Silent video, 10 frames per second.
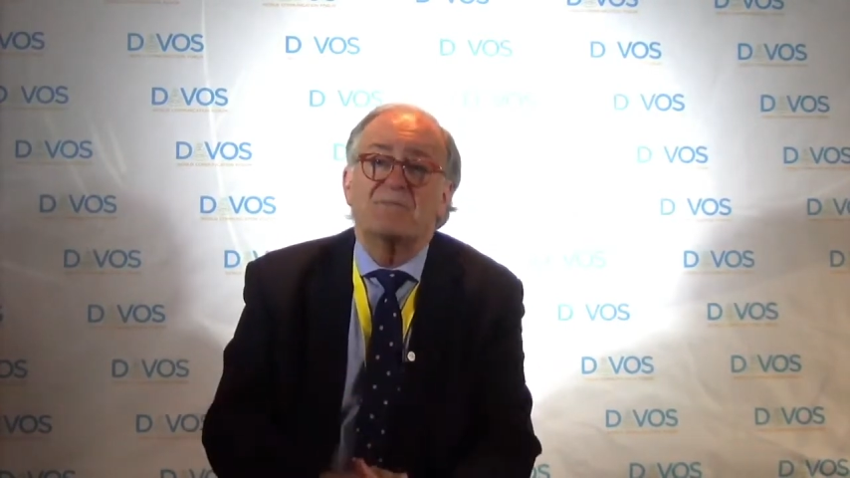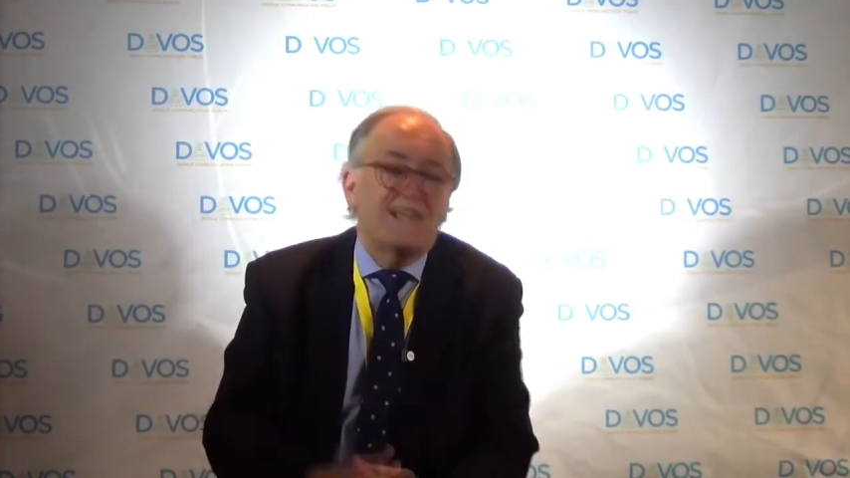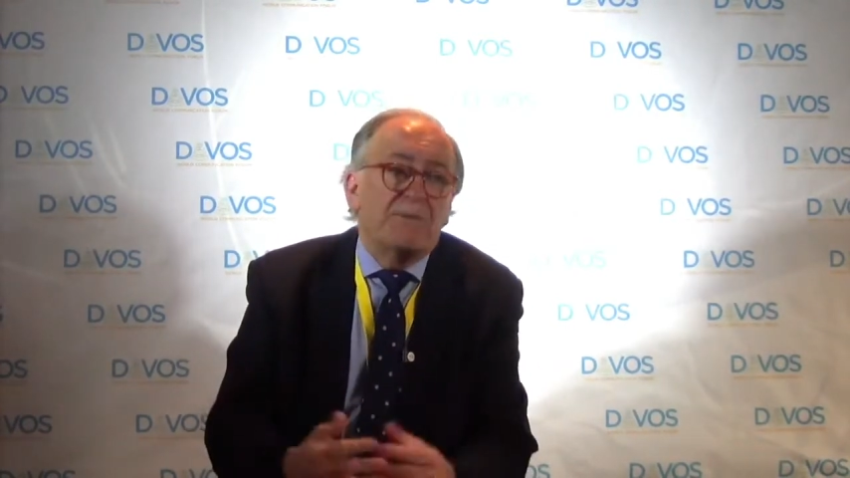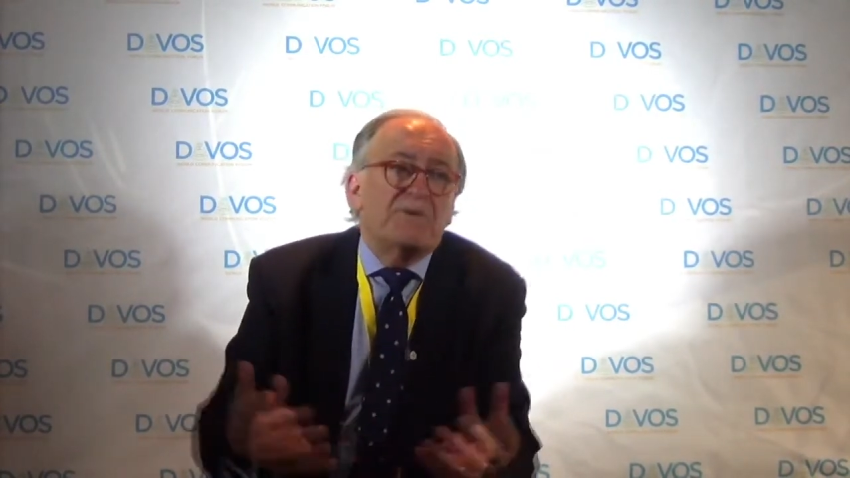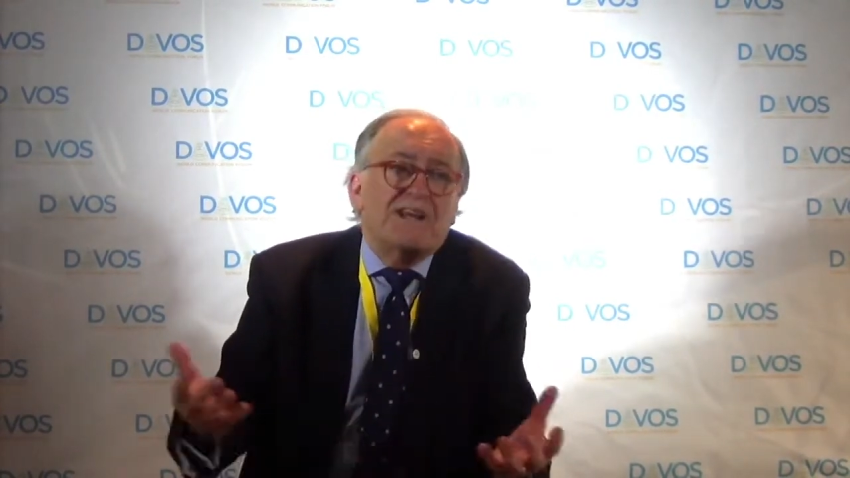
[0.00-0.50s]

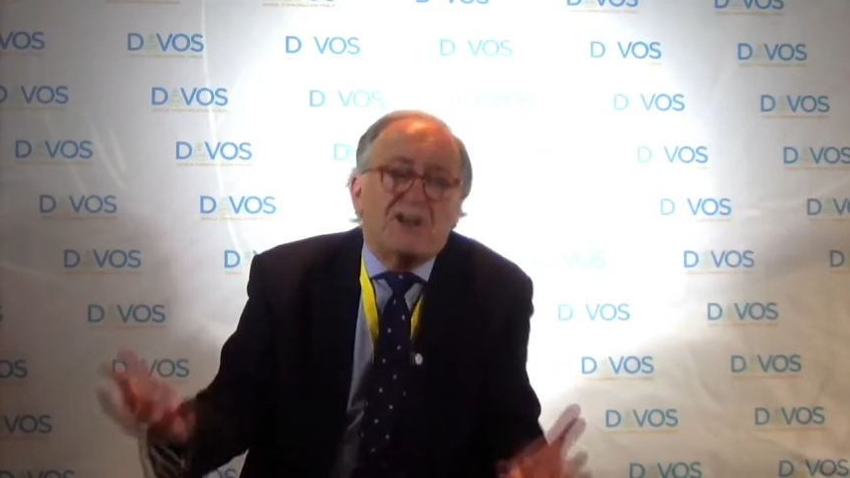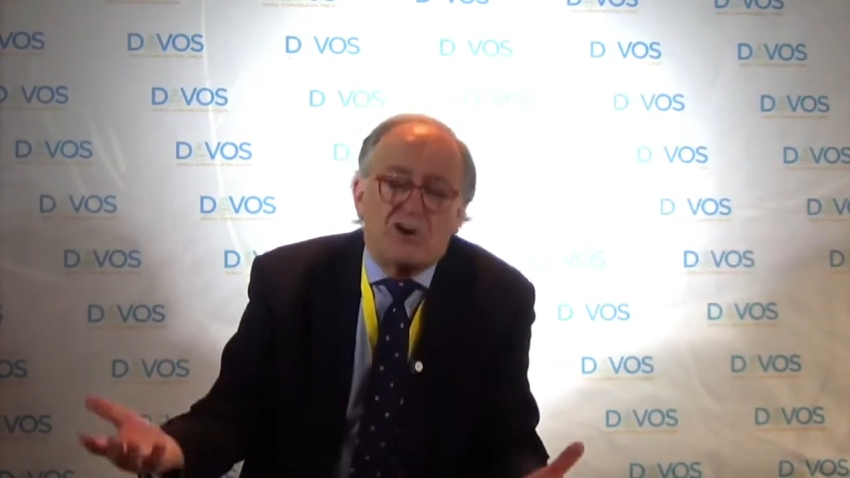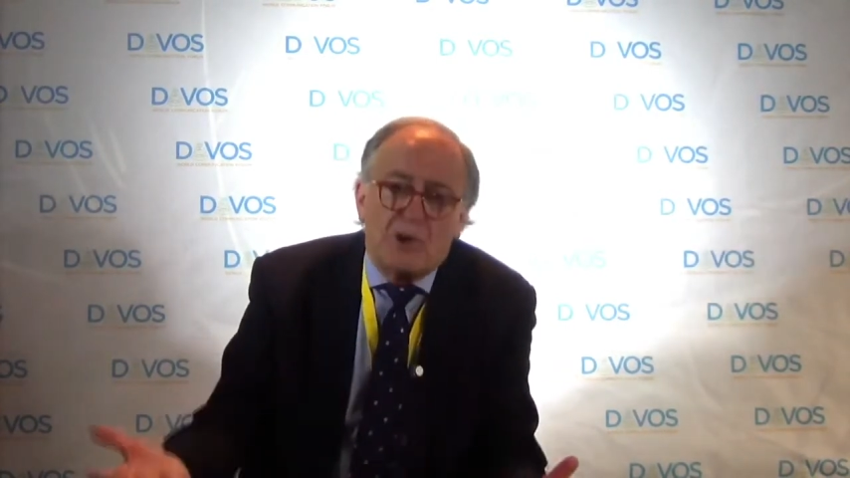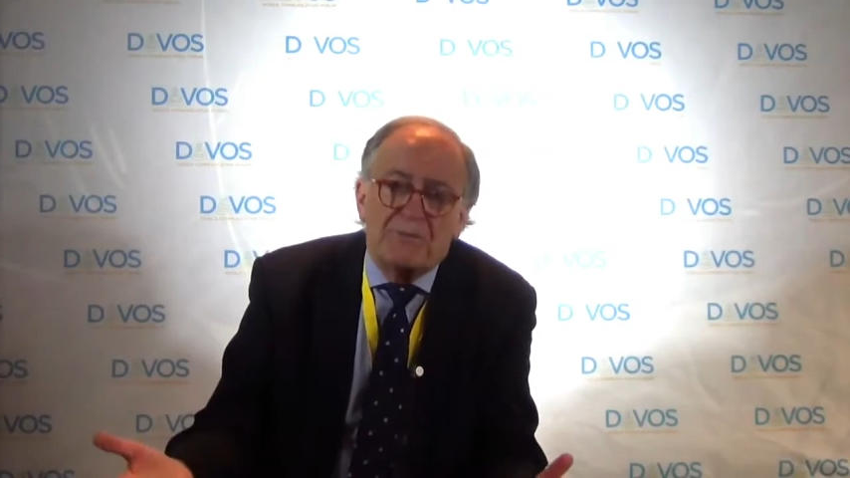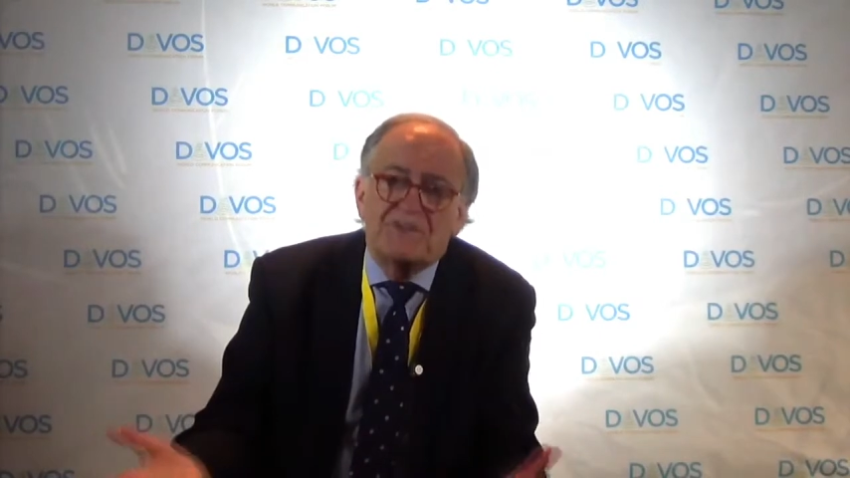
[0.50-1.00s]
behavioral
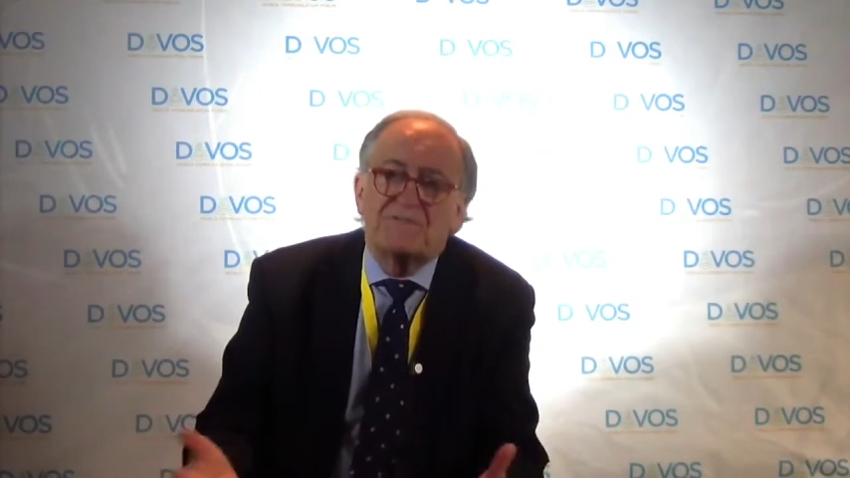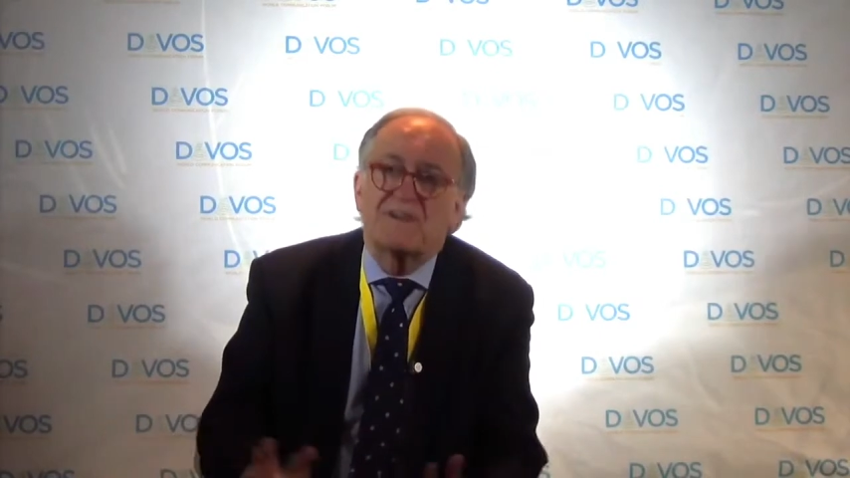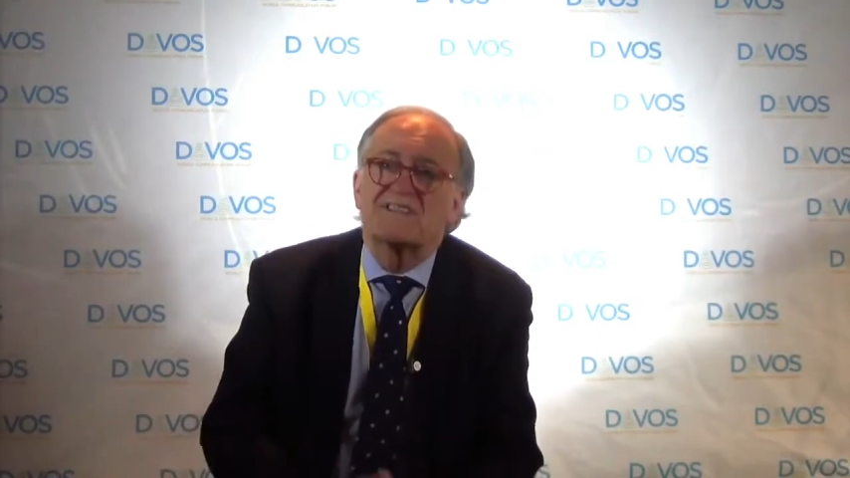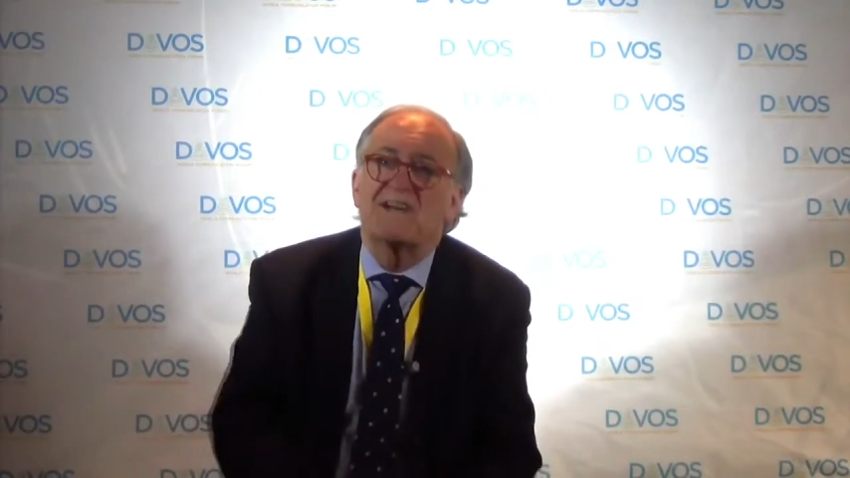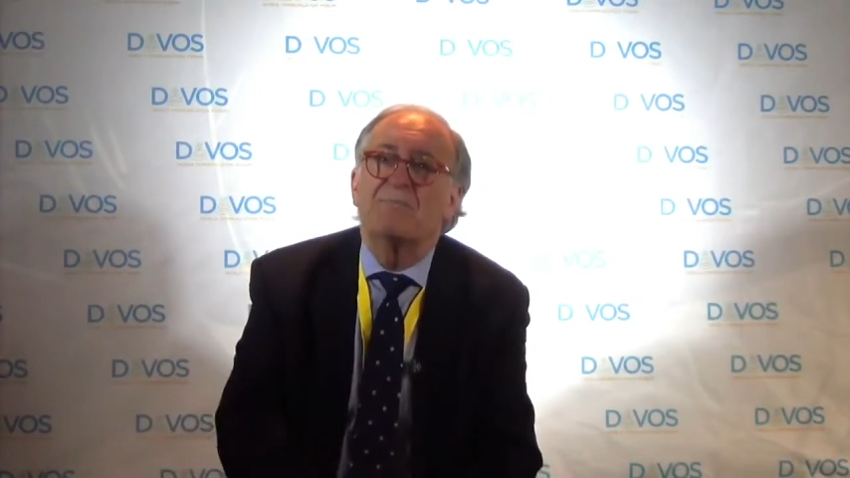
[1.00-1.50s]
economics, for
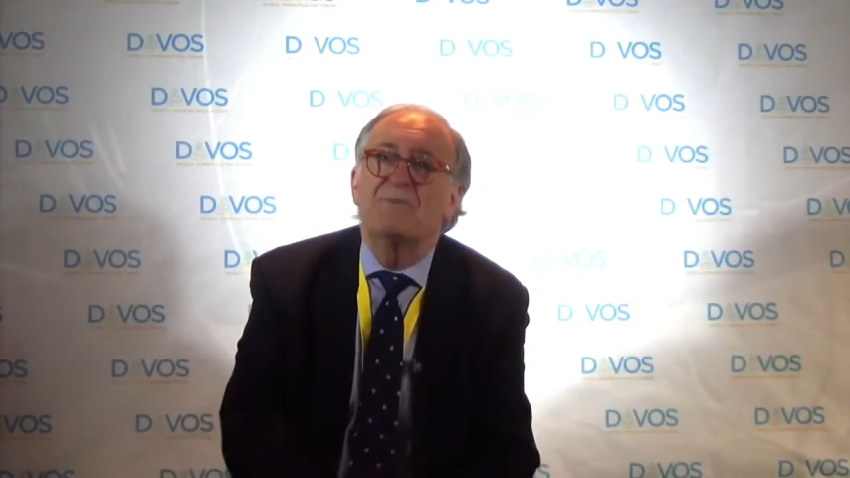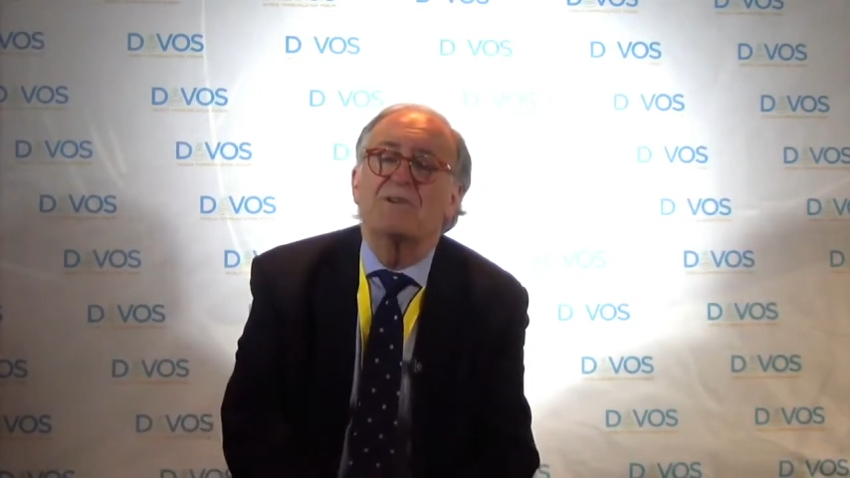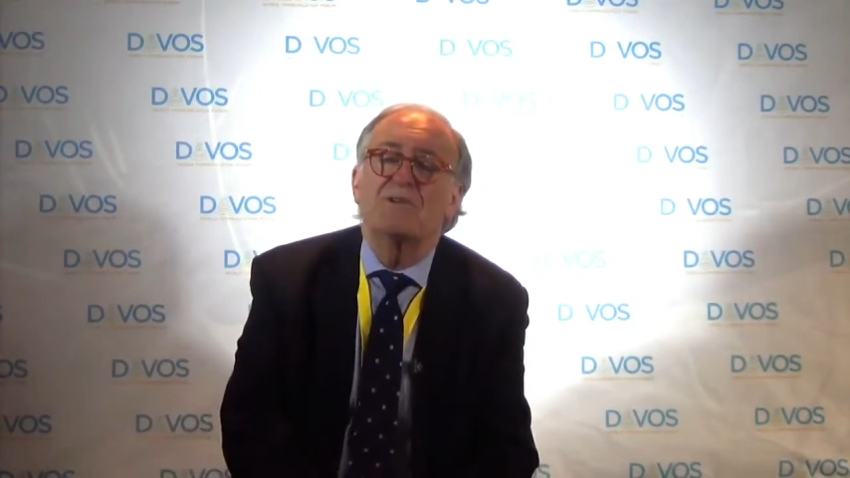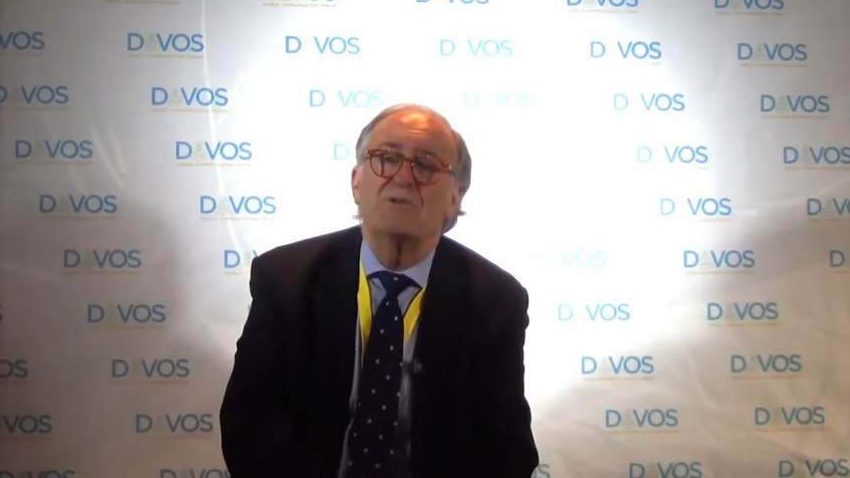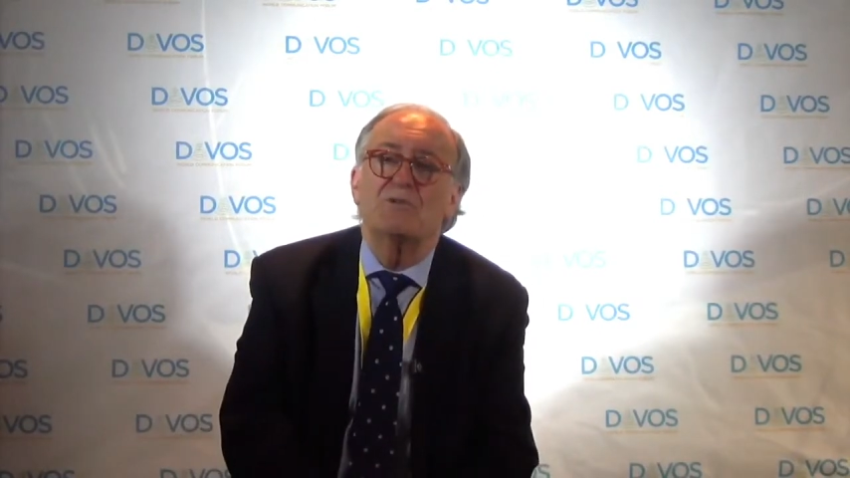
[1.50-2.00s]
example,